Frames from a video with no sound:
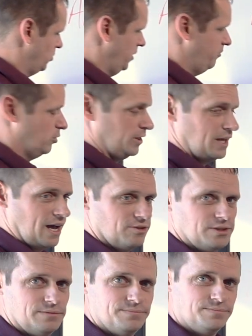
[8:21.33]
it's
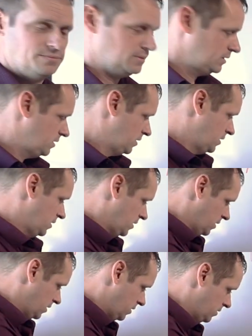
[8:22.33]
$24,000.
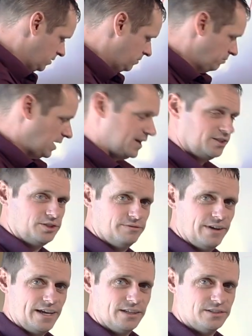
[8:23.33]
Minus
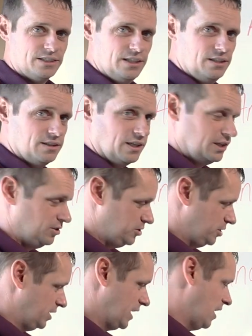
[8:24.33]
your vacancy that you
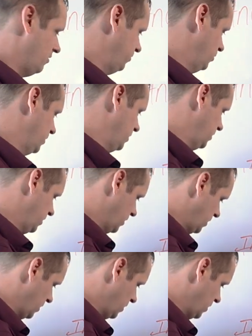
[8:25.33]
should account for,